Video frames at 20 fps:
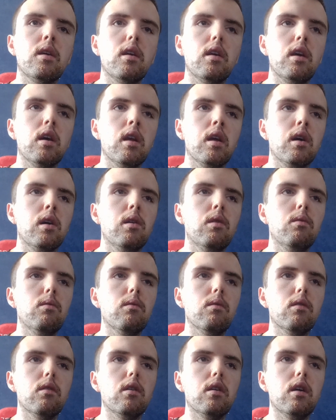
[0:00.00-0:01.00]
You know,
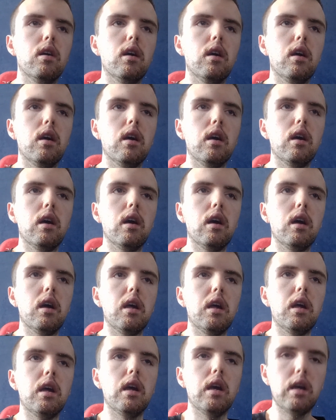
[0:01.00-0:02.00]

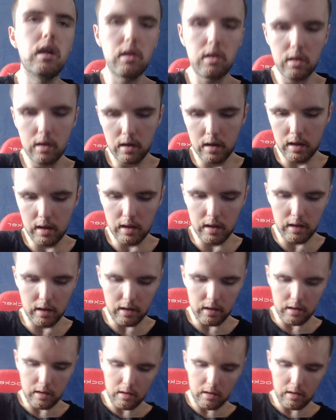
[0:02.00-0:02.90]
it's like,